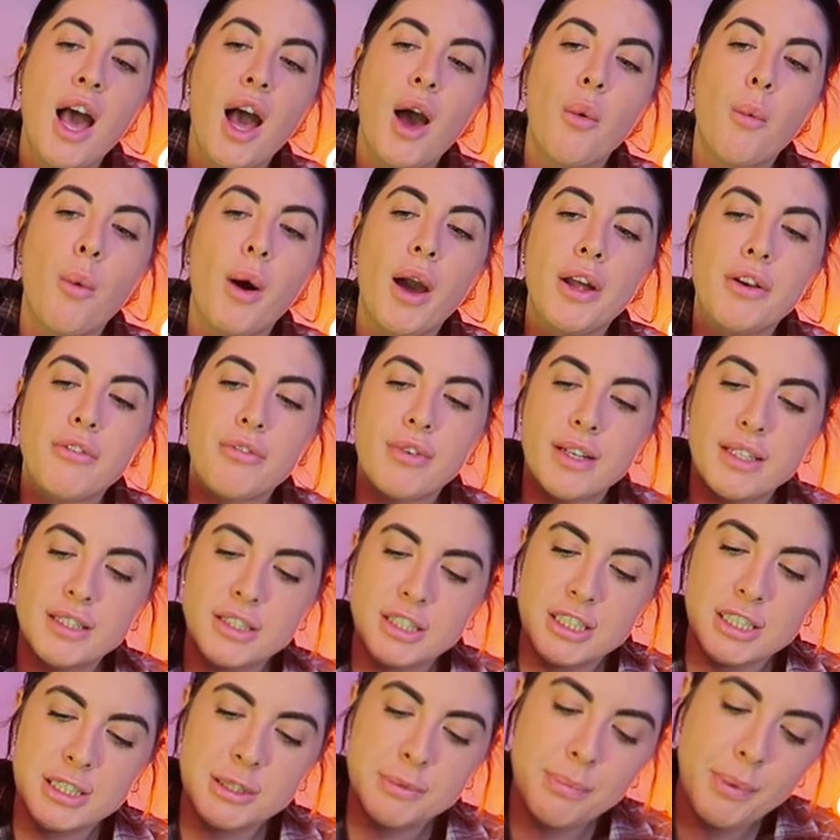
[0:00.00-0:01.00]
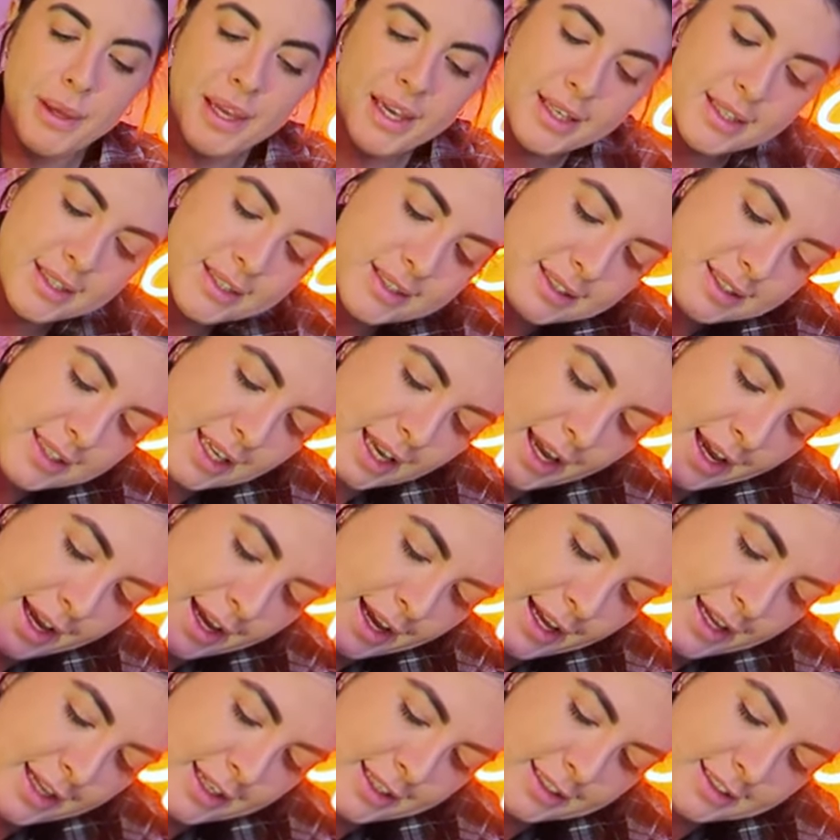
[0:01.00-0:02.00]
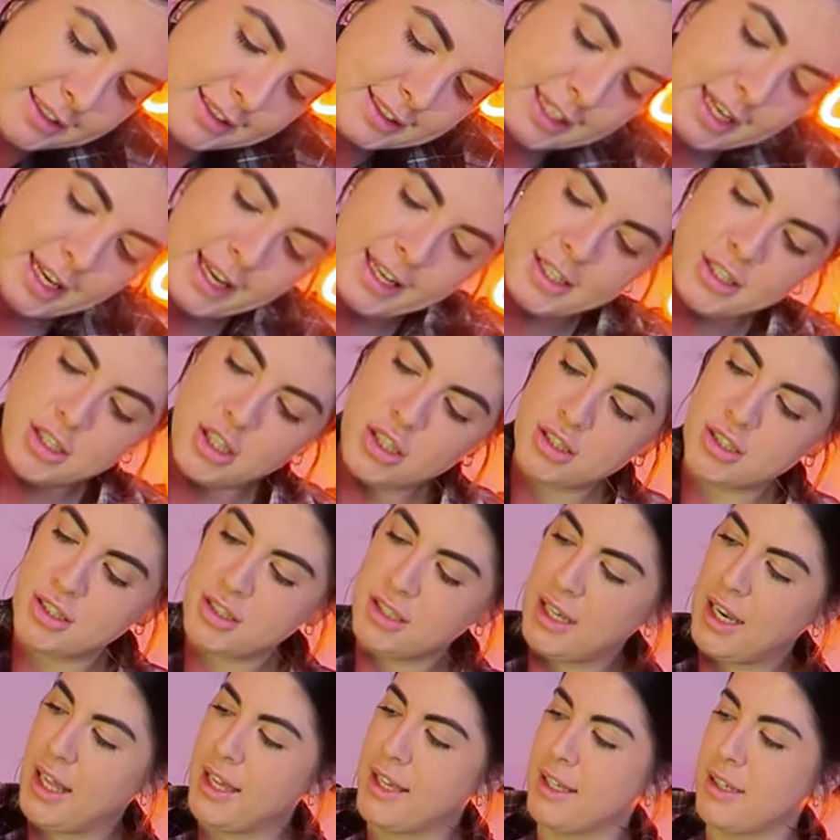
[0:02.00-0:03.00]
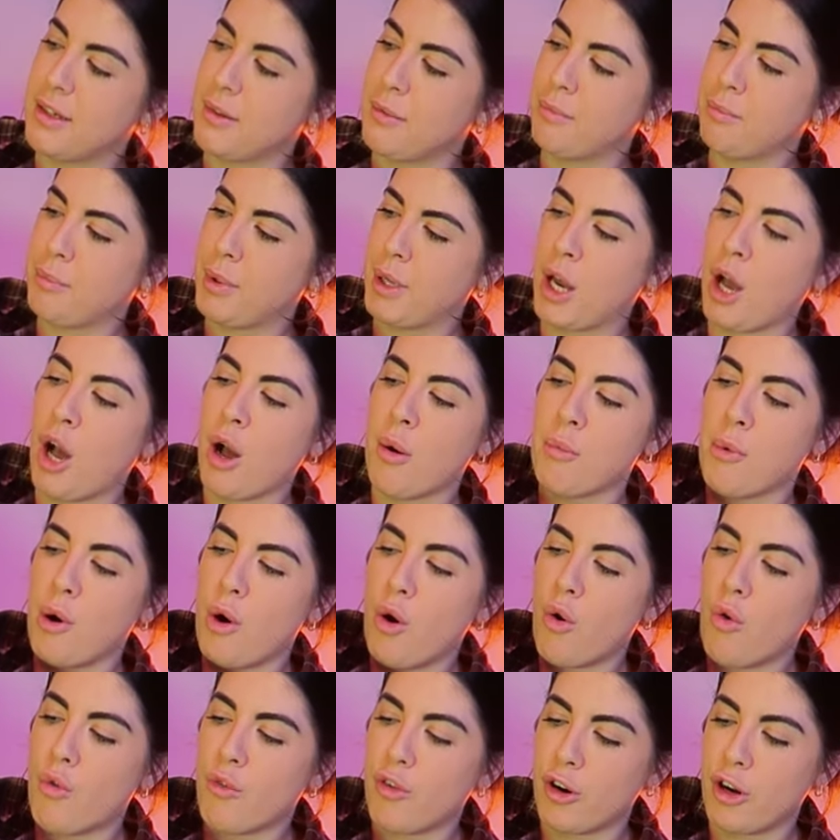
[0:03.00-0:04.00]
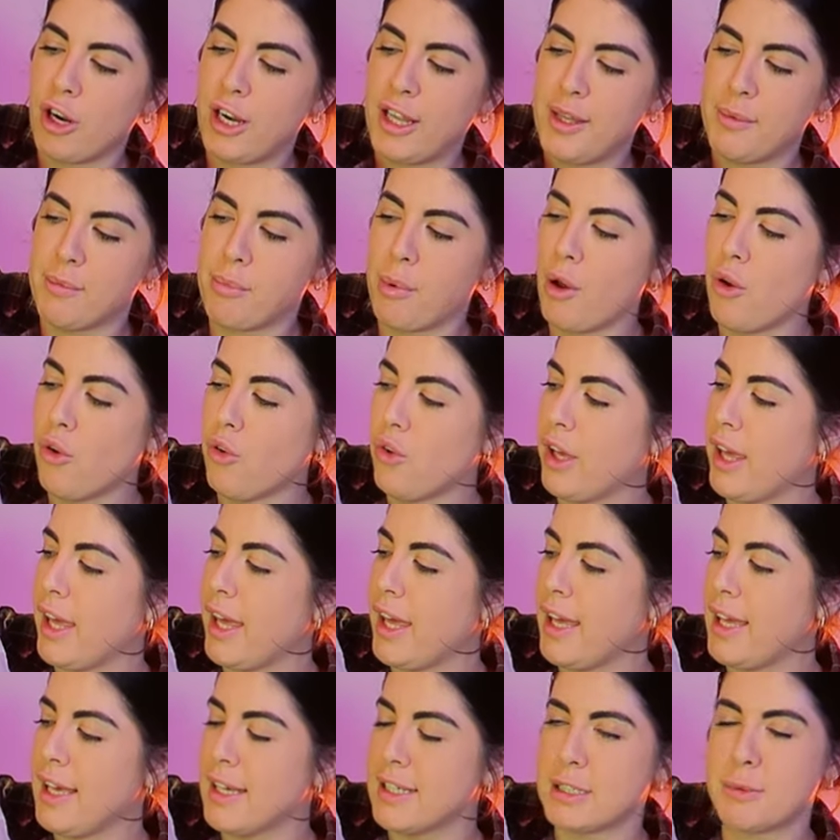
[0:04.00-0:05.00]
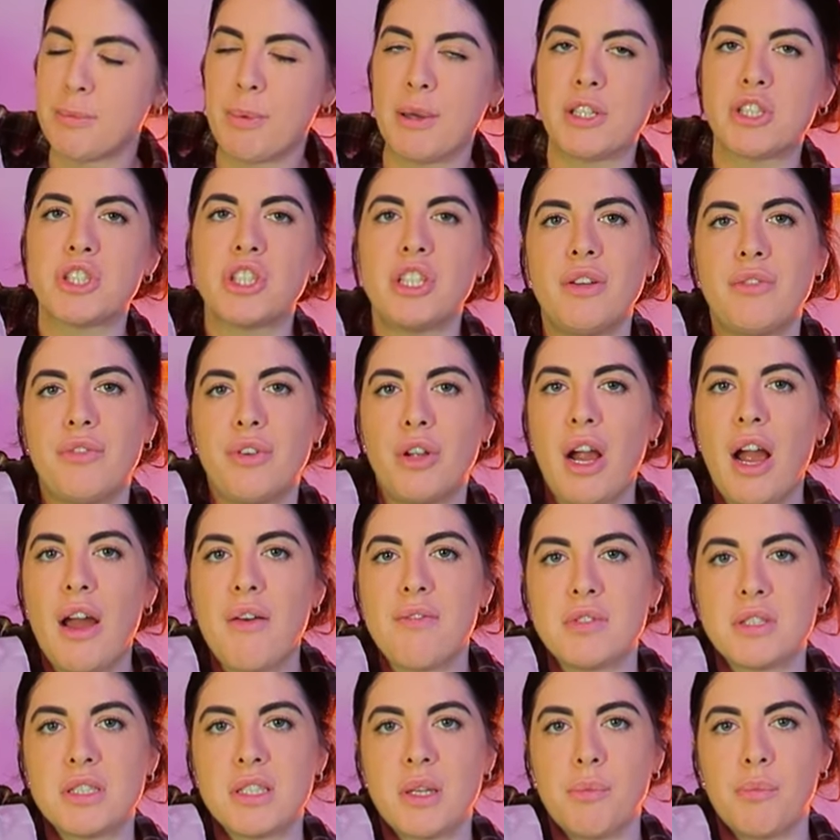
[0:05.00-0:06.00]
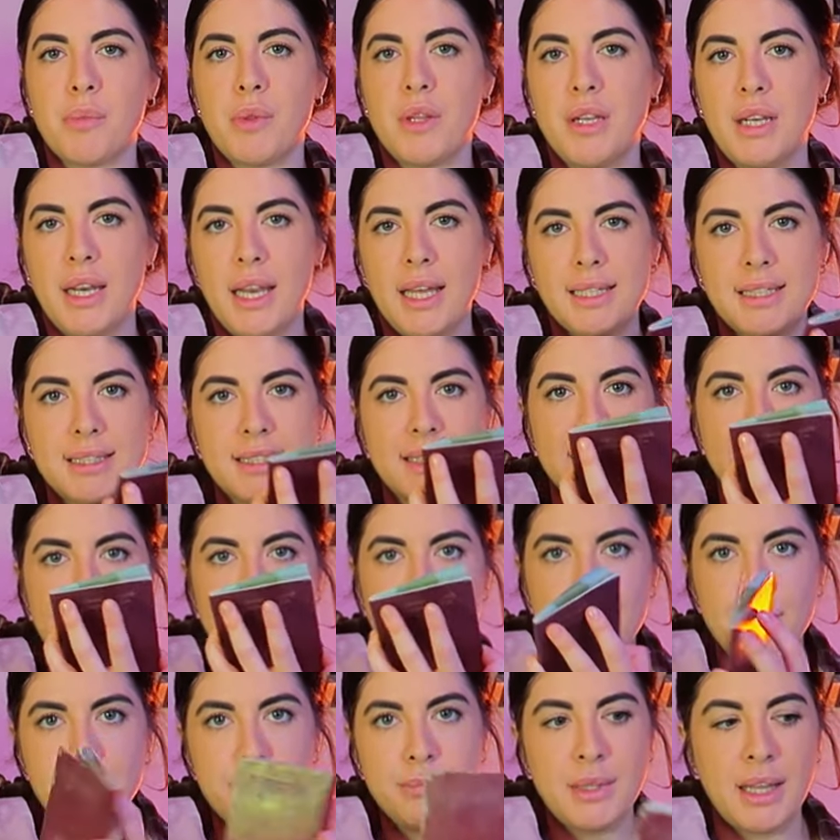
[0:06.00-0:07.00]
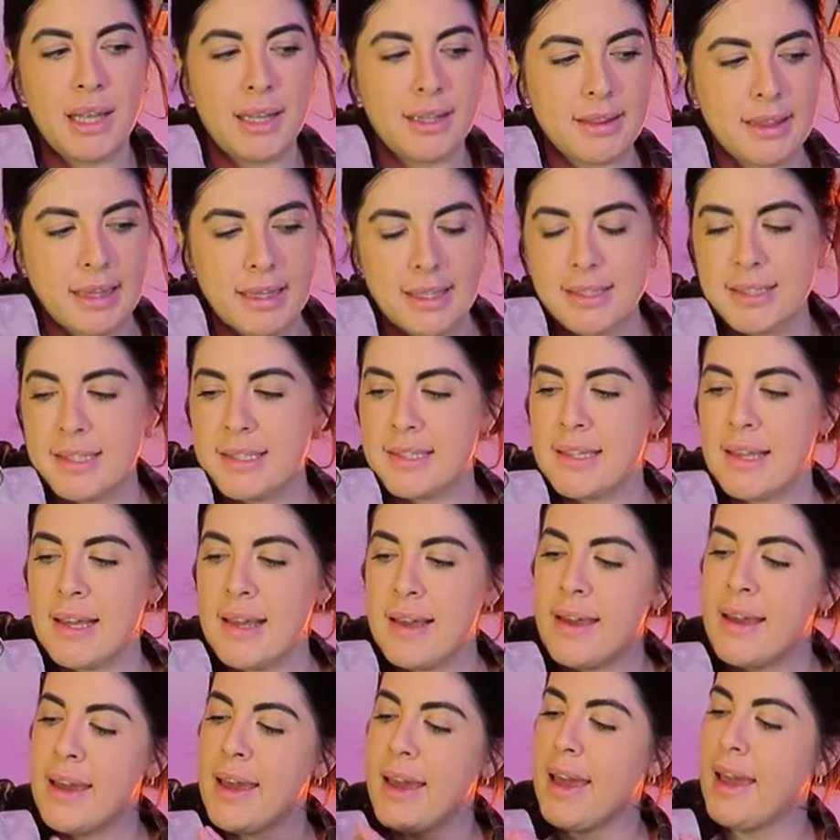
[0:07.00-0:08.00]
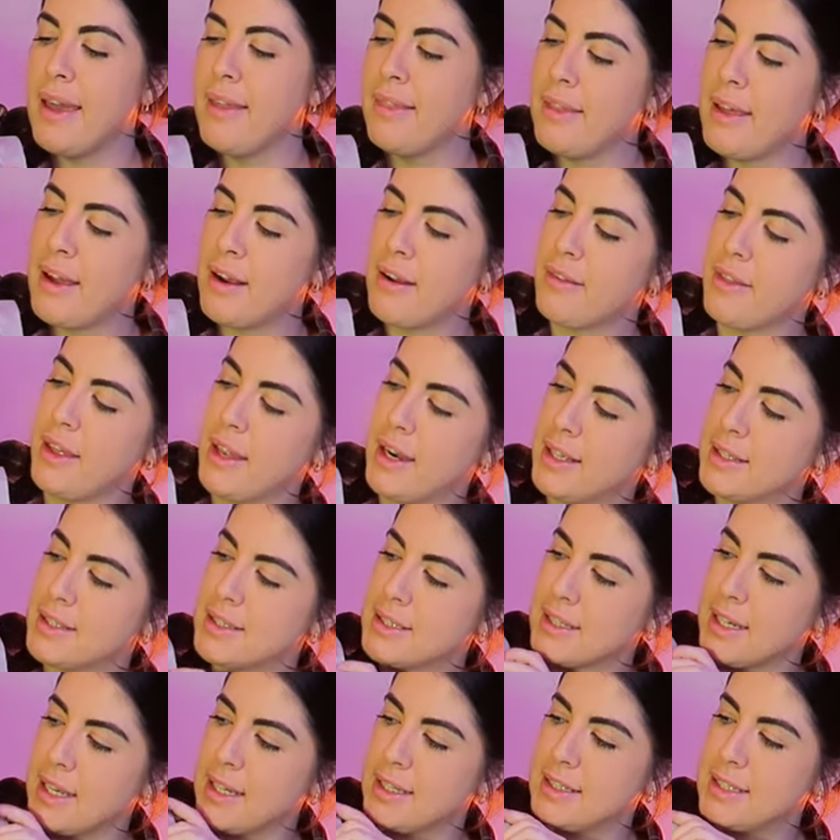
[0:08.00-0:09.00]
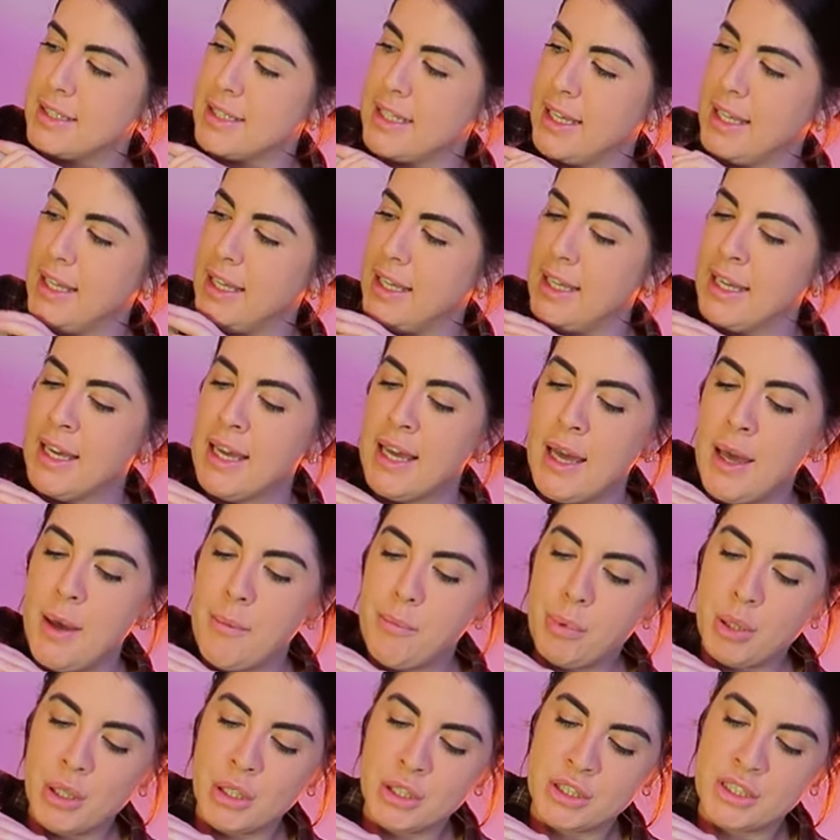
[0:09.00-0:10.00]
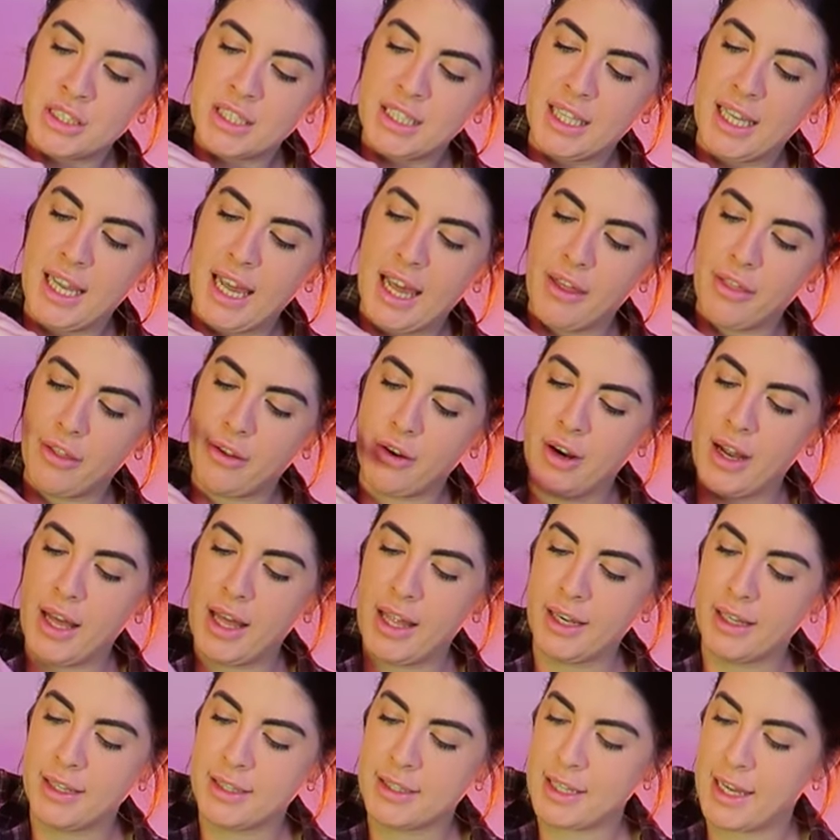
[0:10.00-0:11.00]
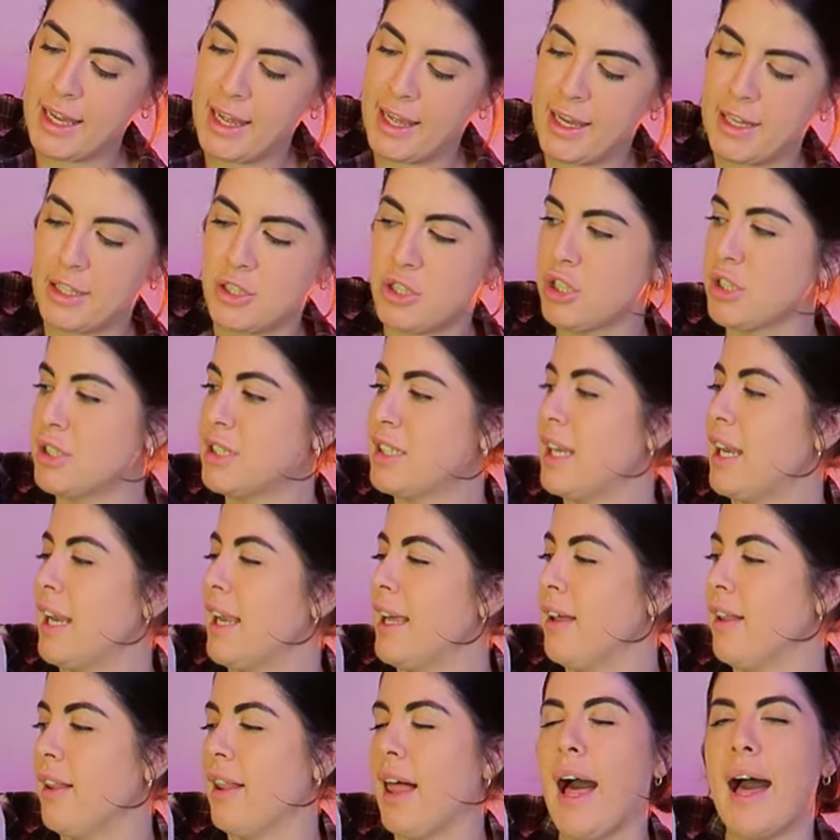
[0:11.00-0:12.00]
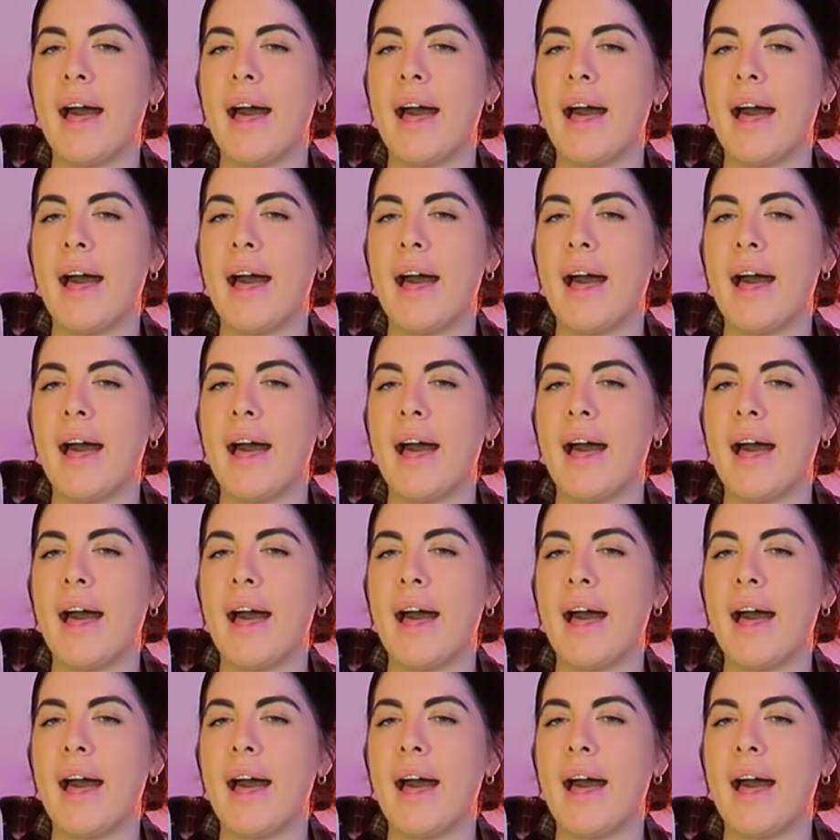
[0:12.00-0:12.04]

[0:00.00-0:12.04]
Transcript: a wide range of space and it doesn't like become overly bulky, especially if you're having something like slim like this in there, then it's nicely put together and uh, just a little